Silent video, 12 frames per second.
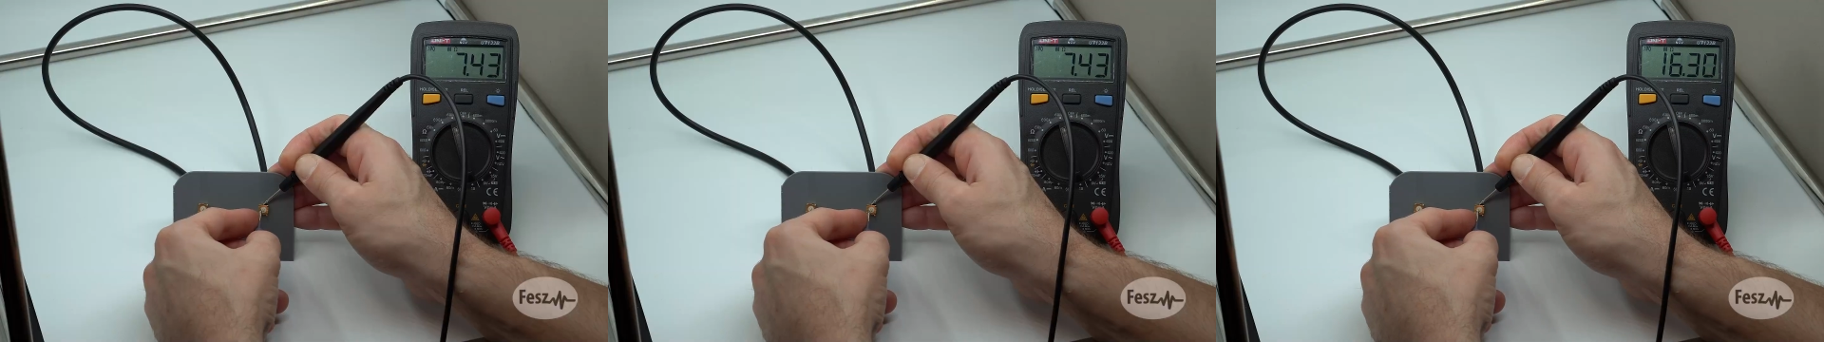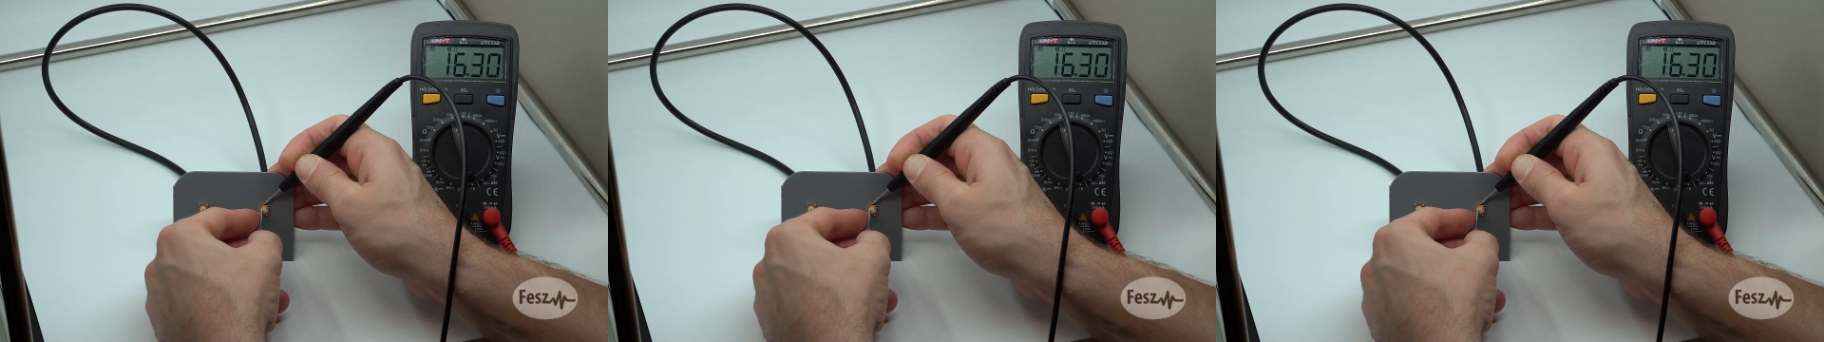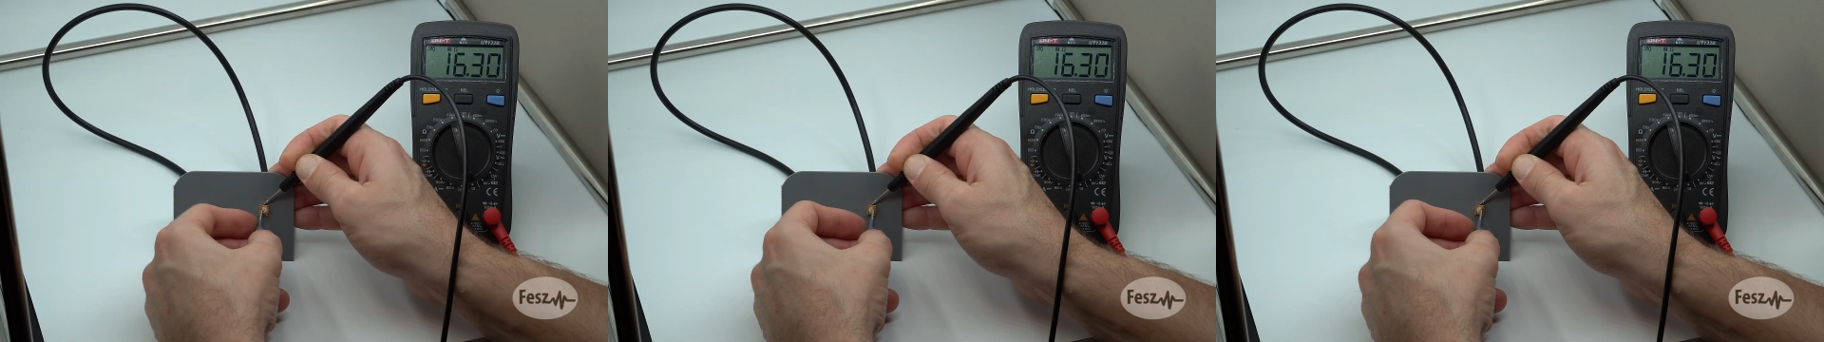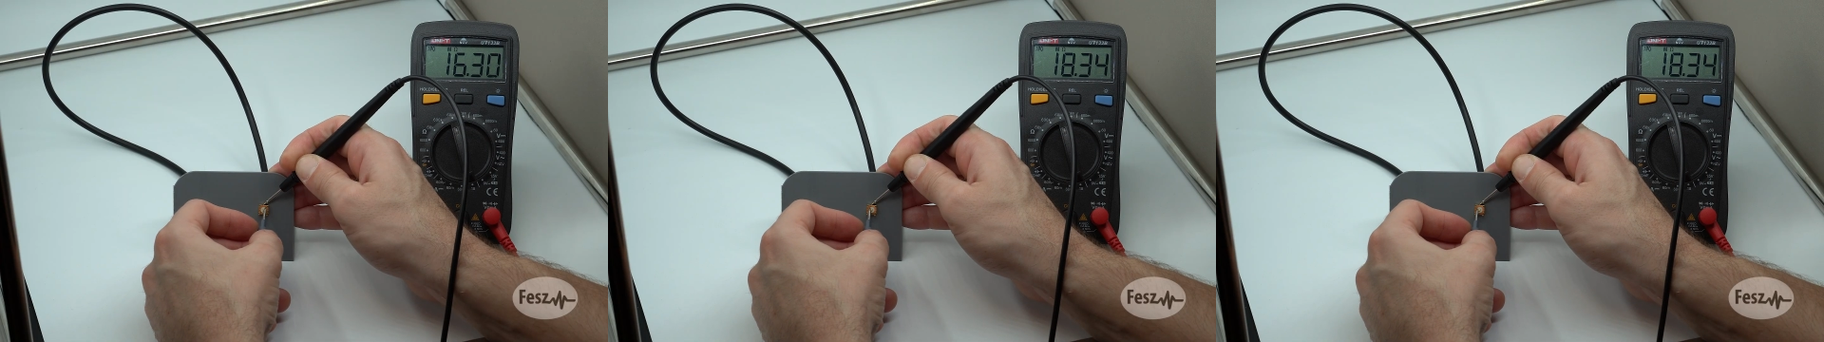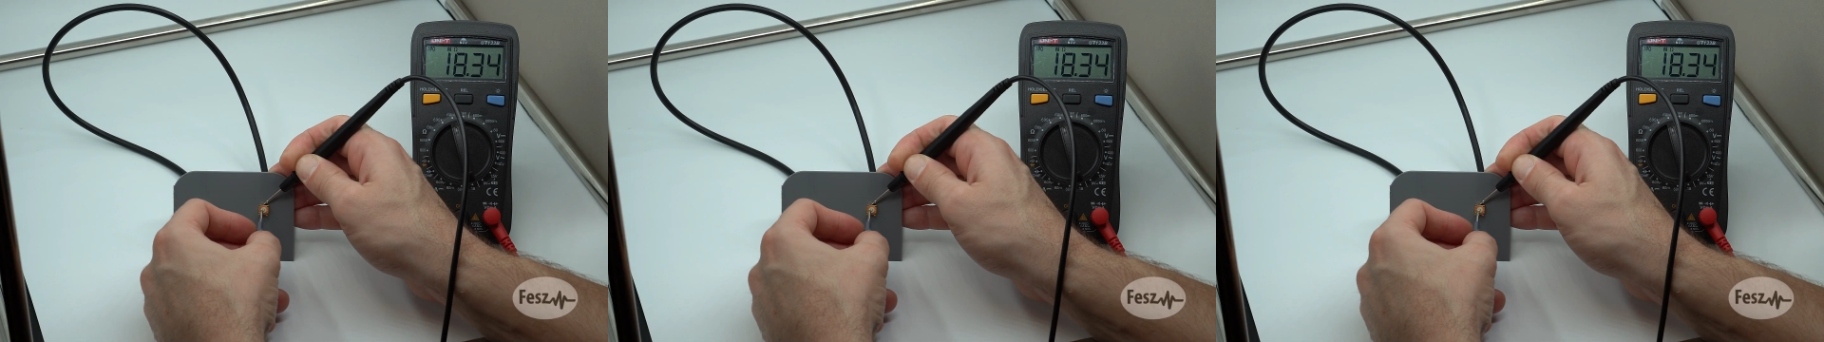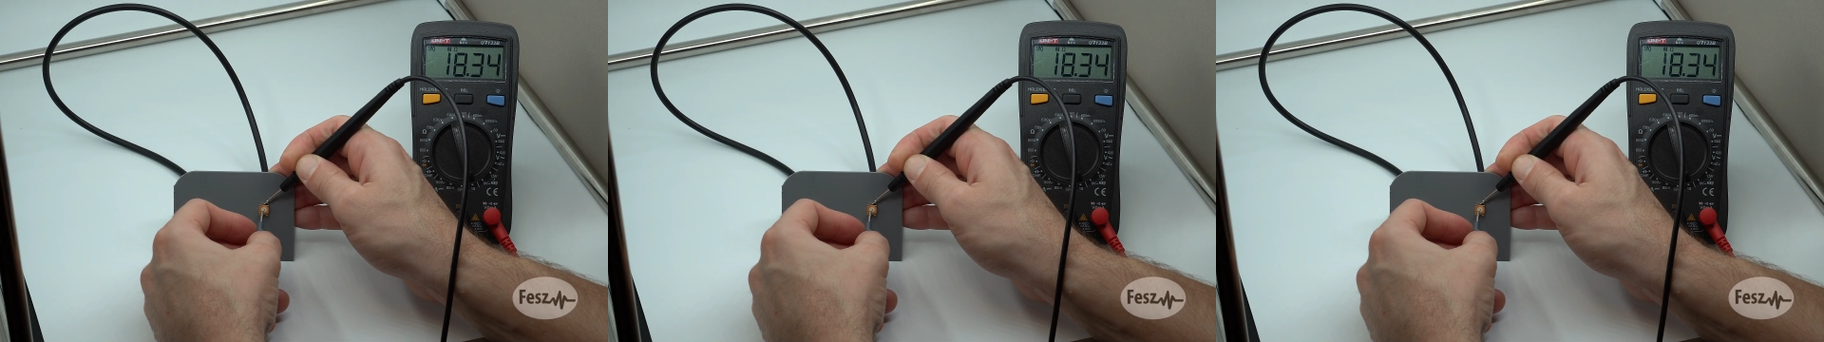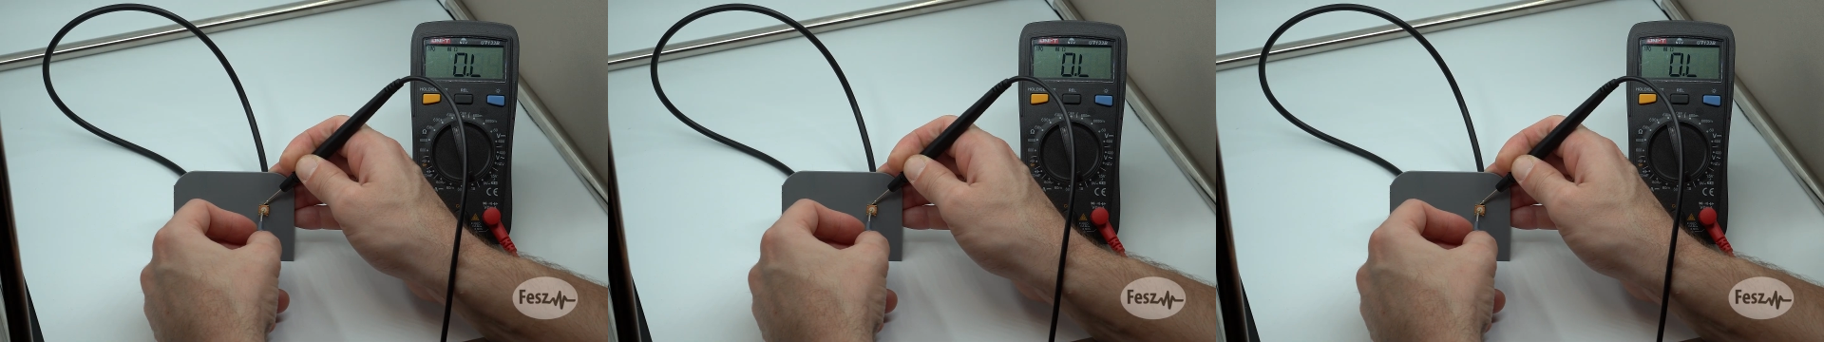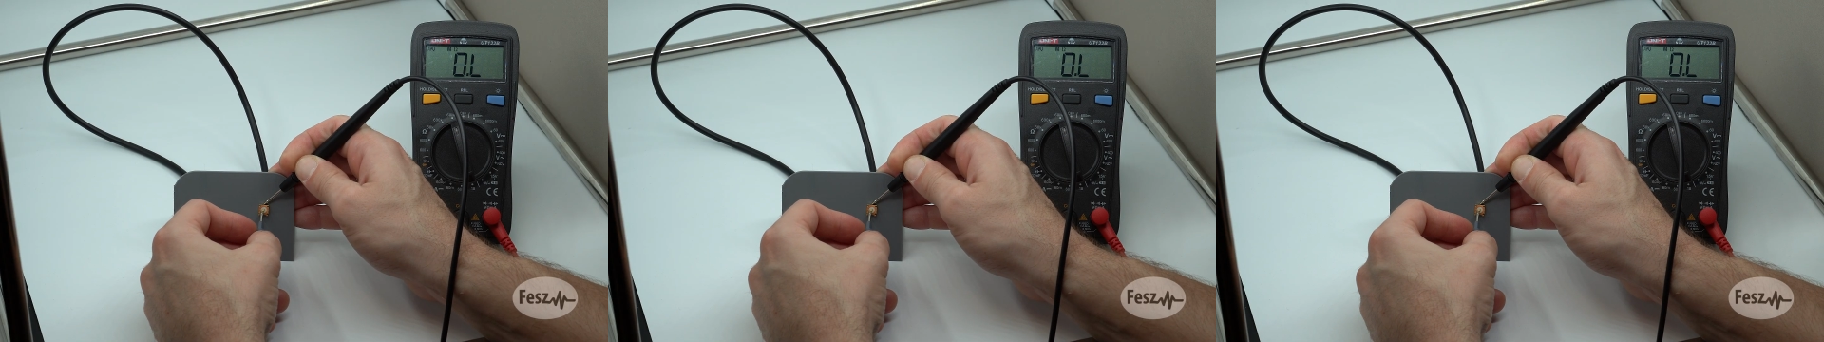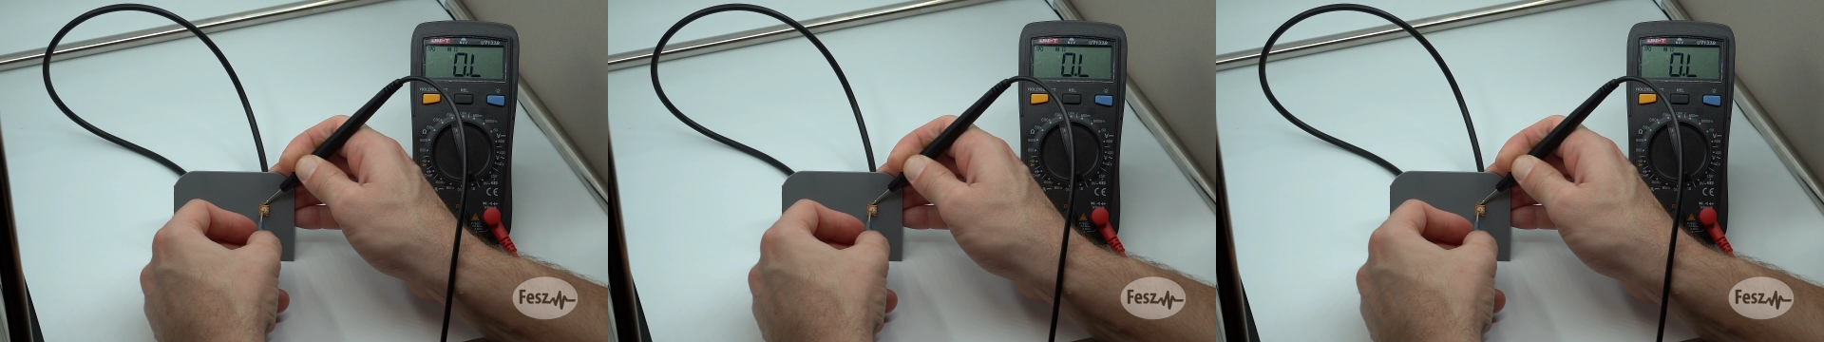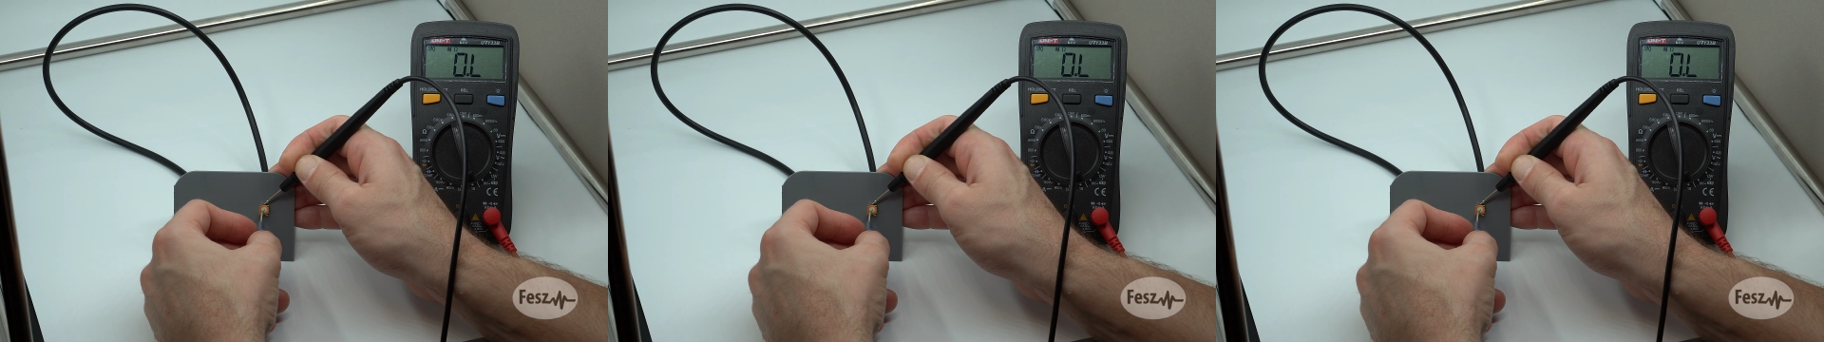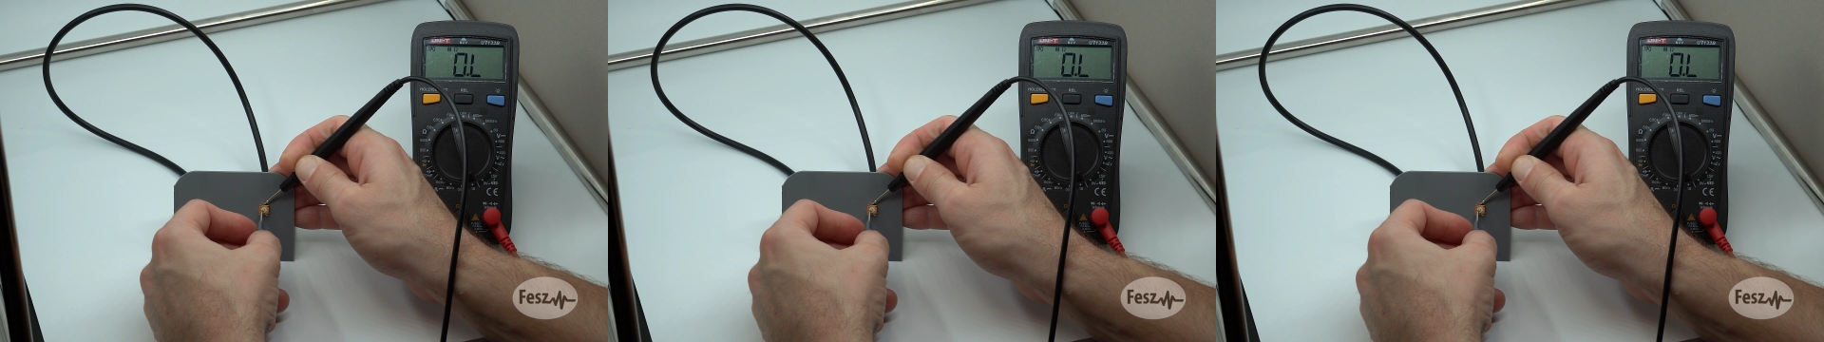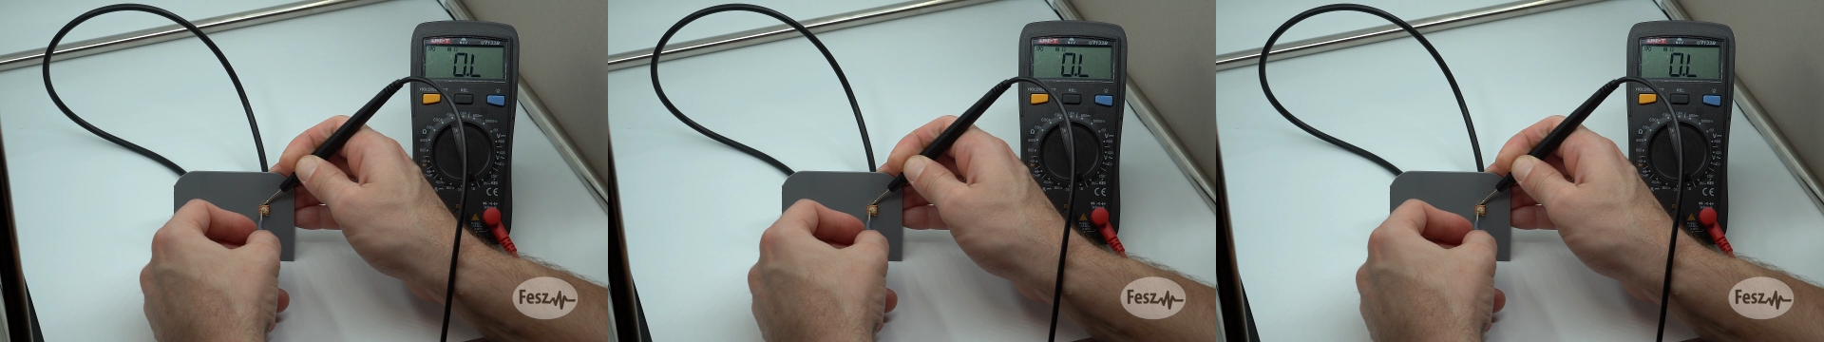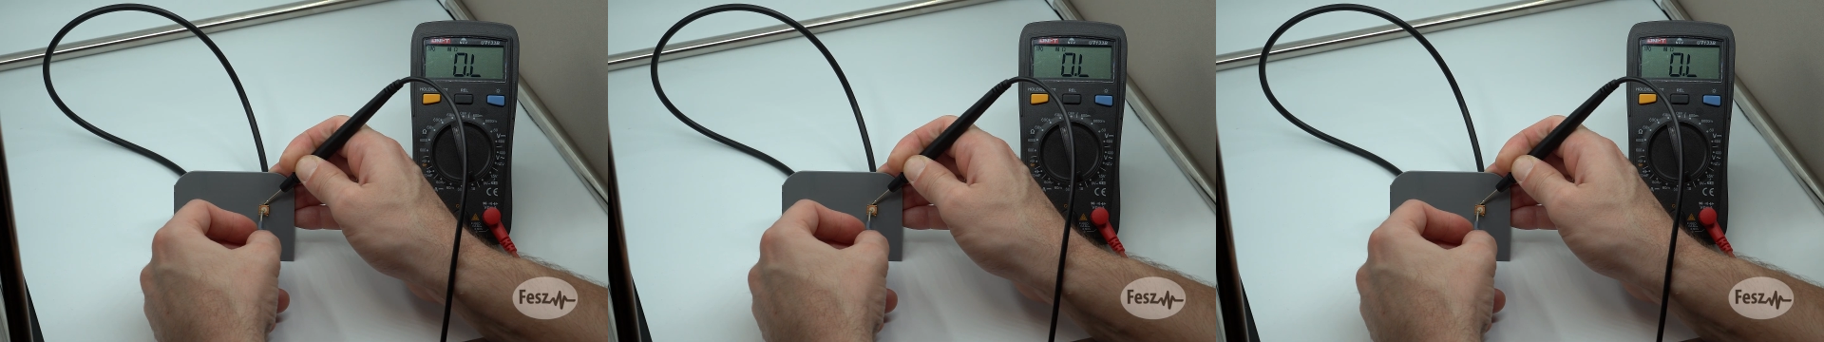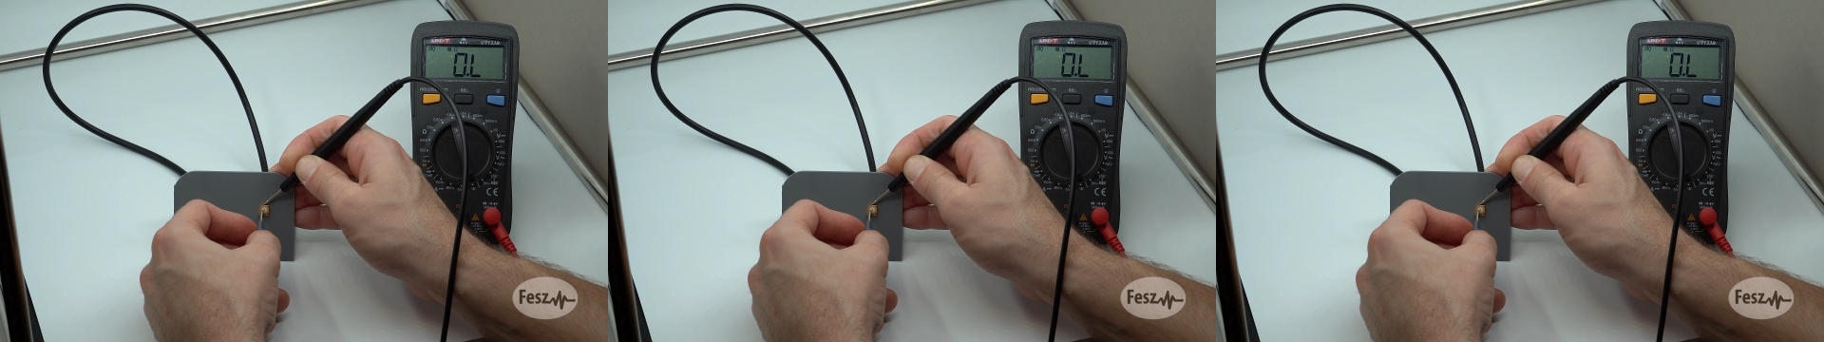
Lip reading: [unreadable: no face in view]